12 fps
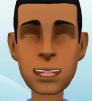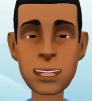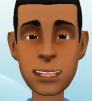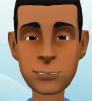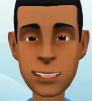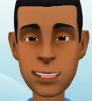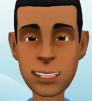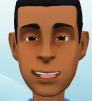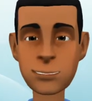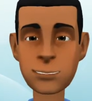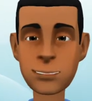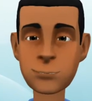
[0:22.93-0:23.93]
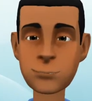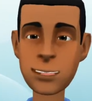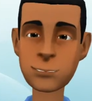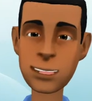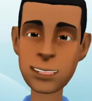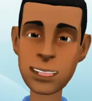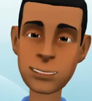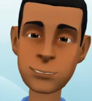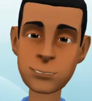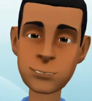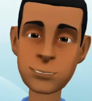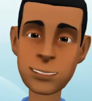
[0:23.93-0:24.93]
and inflammatory properties.